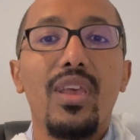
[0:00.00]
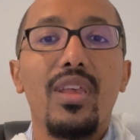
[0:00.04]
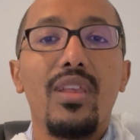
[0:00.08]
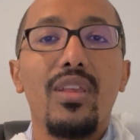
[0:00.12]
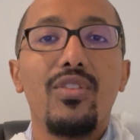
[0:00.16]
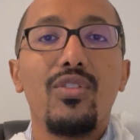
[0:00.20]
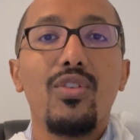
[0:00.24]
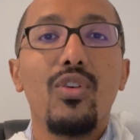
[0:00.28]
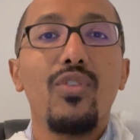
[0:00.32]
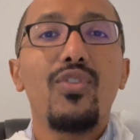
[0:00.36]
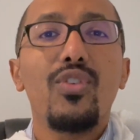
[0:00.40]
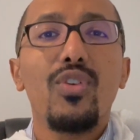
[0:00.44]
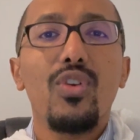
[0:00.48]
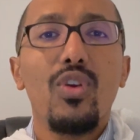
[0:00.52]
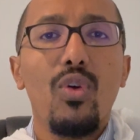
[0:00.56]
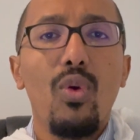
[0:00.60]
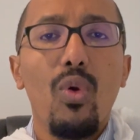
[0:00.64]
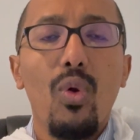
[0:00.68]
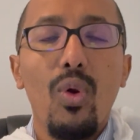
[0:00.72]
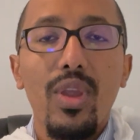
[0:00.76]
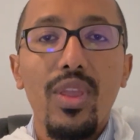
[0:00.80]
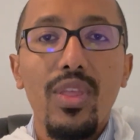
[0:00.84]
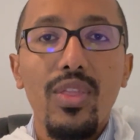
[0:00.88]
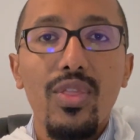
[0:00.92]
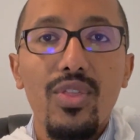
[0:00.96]
So if you're
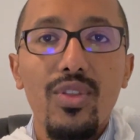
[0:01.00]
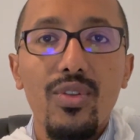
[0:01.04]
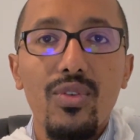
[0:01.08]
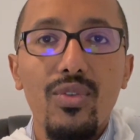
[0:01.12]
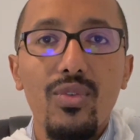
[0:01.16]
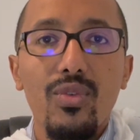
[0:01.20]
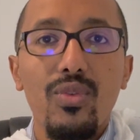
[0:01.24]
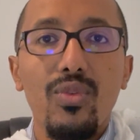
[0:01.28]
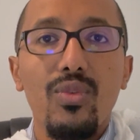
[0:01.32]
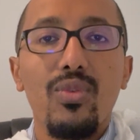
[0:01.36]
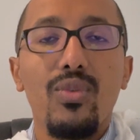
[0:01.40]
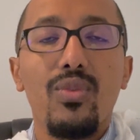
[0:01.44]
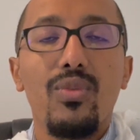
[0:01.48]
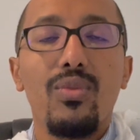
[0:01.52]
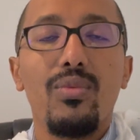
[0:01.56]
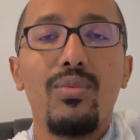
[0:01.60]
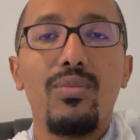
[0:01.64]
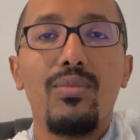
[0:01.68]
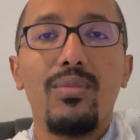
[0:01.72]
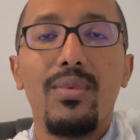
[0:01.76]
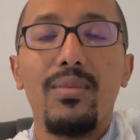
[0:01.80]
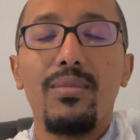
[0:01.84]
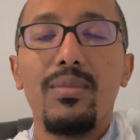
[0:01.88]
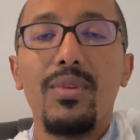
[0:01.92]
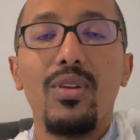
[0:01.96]
going through,
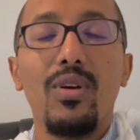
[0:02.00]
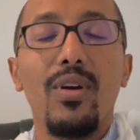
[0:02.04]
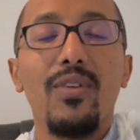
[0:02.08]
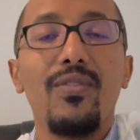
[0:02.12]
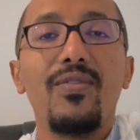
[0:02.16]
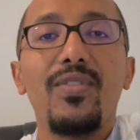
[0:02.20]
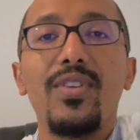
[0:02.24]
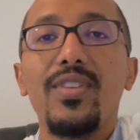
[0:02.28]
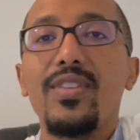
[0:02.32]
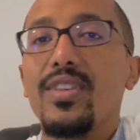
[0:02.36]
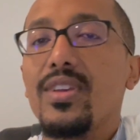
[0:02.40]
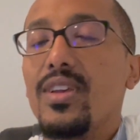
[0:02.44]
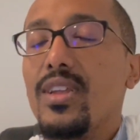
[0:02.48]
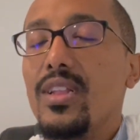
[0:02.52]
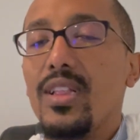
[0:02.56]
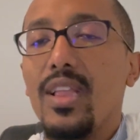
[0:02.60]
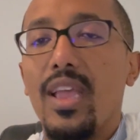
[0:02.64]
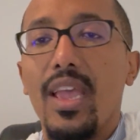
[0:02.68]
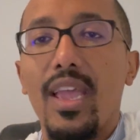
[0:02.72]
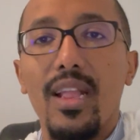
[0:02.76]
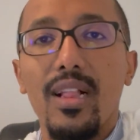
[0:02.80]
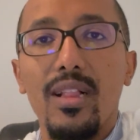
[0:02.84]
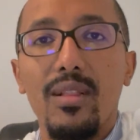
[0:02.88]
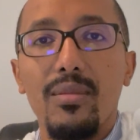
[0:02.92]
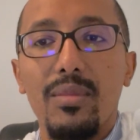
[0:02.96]
a physical
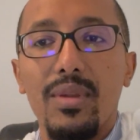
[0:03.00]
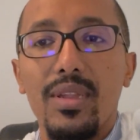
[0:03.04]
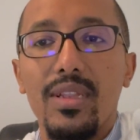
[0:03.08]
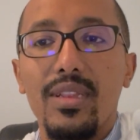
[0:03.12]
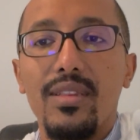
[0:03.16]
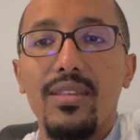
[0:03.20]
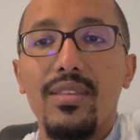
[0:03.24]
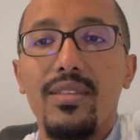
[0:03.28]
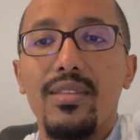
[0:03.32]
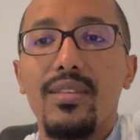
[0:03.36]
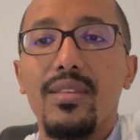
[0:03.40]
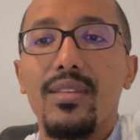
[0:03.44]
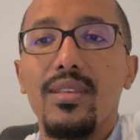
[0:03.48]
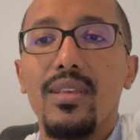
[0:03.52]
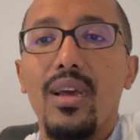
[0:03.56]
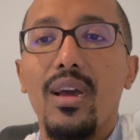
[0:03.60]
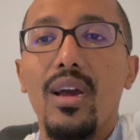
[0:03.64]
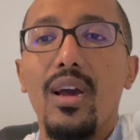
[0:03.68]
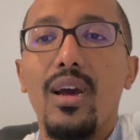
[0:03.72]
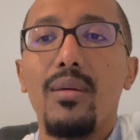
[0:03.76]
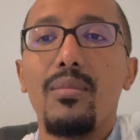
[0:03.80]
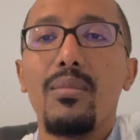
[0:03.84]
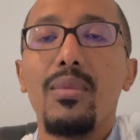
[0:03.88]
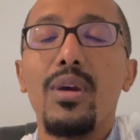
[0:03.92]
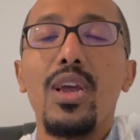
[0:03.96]
ailment,
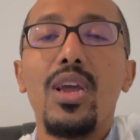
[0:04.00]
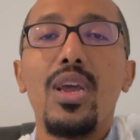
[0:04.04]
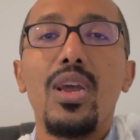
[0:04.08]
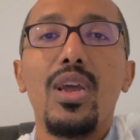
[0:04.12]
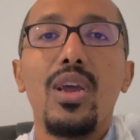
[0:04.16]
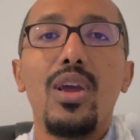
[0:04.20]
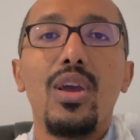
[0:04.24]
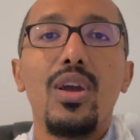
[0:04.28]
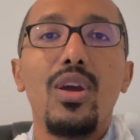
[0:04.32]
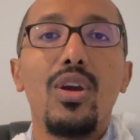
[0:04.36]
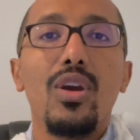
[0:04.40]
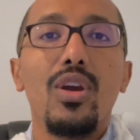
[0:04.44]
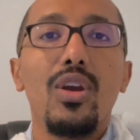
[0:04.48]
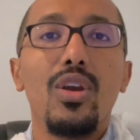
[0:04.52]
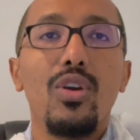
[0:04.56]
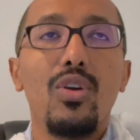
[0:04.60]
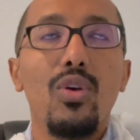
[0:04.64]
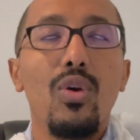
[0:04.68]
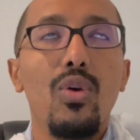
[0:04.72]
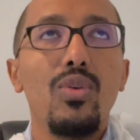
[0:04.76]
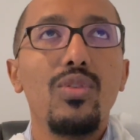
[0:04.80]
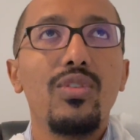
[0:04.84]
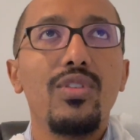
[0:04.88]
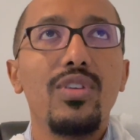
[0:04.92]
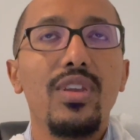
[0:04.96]

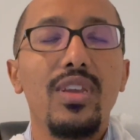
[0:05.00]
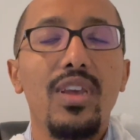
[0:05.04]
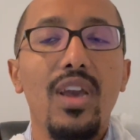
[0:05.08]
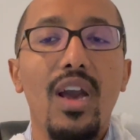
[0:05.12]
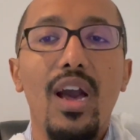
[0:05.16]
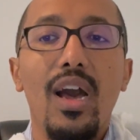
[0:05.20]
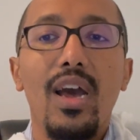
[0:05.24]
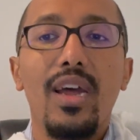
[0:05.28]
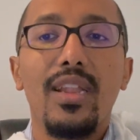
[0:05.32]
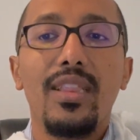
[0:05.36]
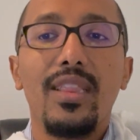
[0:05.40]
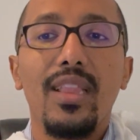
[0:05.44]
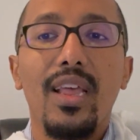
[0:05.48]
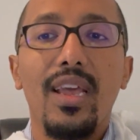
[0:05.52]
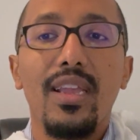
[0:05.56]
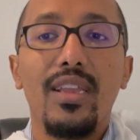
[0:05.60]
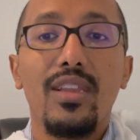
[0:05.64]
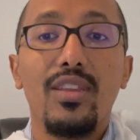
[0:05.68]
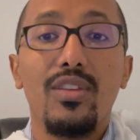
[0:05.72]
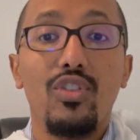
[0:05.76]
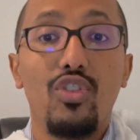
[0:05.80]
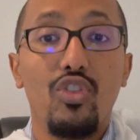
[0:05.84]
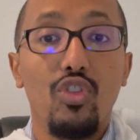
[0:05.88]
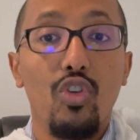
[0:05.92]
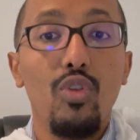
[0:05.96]
go to God
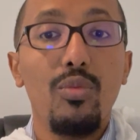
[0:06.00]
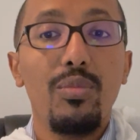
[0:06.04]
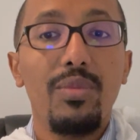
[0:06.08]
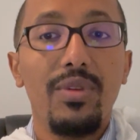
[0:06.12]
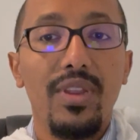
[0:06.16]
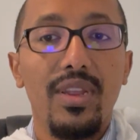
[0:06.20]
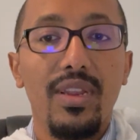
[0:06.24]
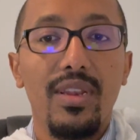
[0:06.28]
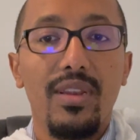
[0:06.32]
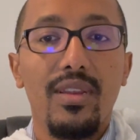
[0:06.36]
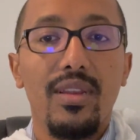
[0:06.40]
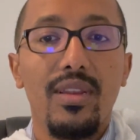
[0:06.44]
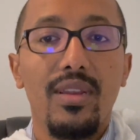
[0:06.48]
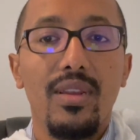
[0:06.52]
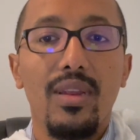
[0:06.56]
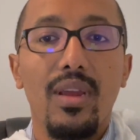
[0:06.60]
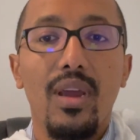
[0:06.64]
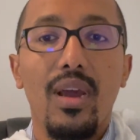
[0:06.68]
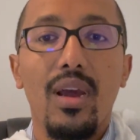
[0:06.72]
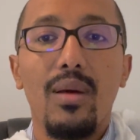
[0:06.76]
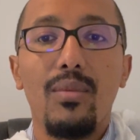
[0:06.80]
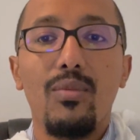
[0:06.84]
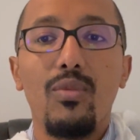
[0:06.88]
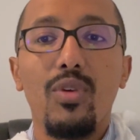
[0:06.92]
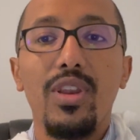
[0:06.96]
like Job did
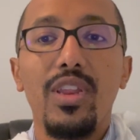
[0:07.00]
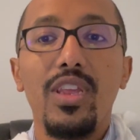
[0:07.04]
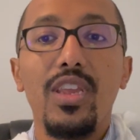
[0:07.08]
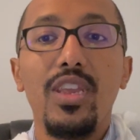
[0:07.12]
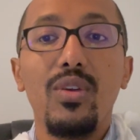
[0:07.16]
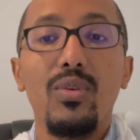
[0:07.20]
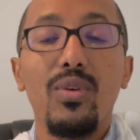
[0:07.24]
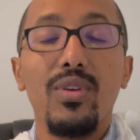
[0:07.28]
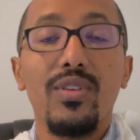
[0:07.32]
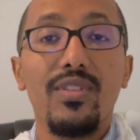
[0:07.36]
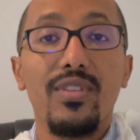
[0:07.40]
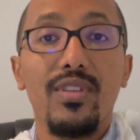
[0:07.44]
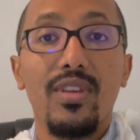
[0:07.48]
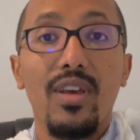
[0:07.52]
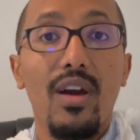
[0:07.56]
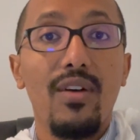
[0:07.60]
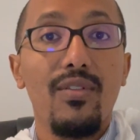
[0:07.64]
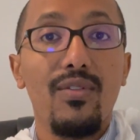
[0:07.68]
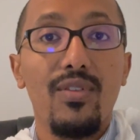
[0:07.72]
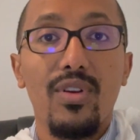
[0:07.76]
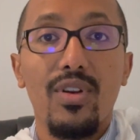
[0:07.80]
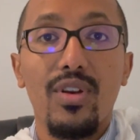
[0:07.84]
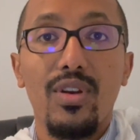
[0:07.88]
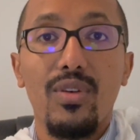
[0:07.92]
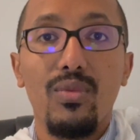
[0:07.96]
when he was
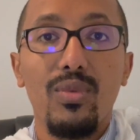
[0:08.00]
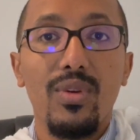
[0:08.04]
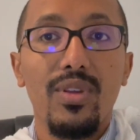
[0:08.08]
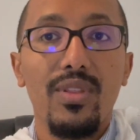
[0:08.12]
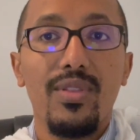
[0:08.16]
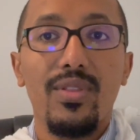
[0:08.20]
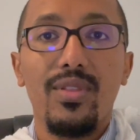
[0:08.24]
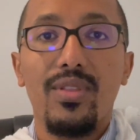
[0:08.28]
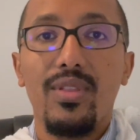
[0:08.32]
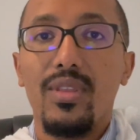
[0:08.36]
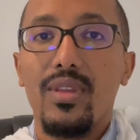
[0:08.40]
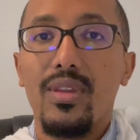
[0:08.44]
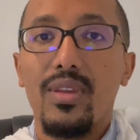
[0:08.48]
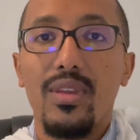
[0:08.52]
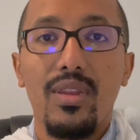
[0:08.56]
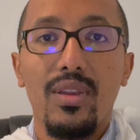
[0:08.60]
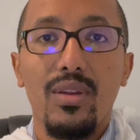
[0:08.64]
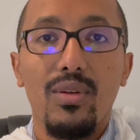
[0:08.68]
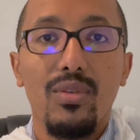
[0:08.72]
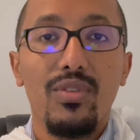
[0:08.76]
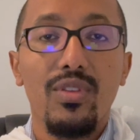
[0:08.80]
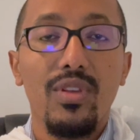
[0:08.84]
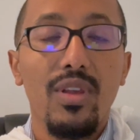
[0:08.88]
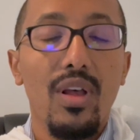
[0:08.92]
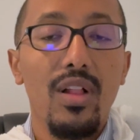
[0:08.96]
covered with,
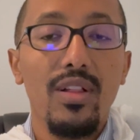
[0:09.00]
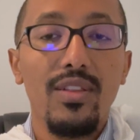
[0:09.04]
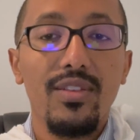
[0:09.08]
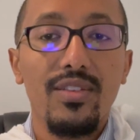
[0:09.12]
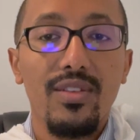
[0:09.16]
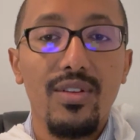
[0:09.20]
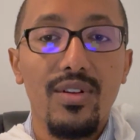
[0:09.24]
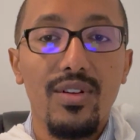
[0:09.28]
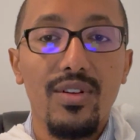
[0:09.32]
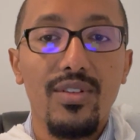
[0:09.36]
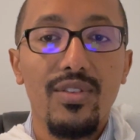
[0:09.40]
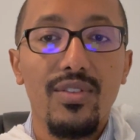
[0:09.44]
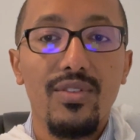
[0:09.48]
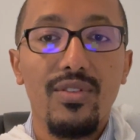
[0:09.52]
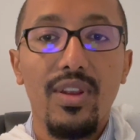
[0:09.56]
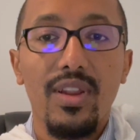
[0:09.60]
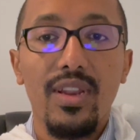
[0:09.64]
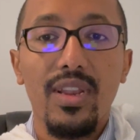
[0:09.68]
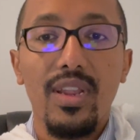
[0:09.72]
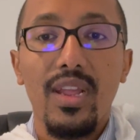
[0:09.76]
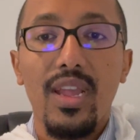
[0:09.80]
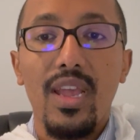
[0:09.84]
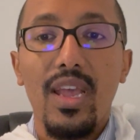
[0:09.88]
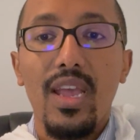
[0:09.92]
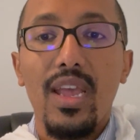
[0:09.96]
ulcers,
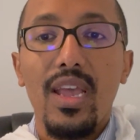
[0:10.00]
right?